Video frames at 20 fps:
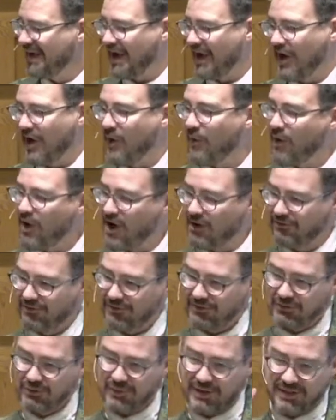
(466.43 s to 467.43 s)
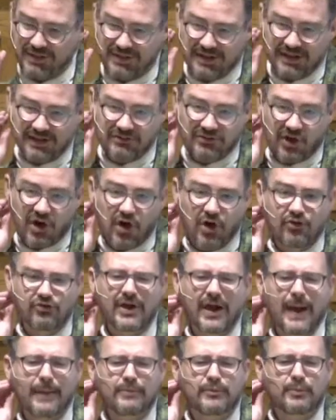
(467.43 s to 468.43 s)
How often do we think it's our
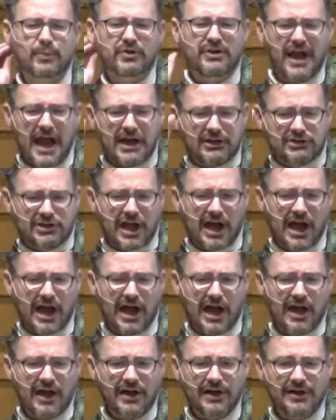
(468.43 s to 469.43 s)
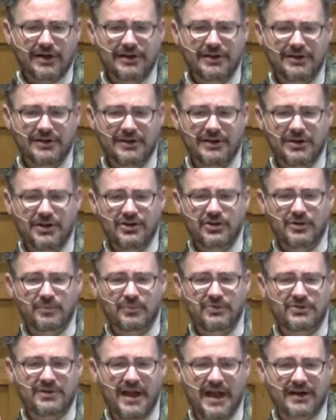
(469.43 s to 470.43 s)
job to protect God? To
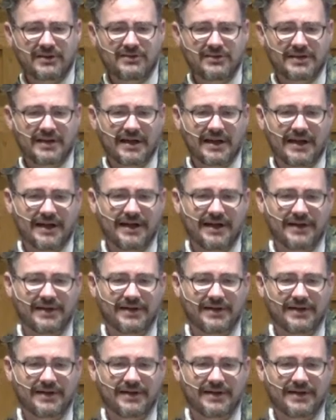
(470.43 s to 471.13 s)
protect God.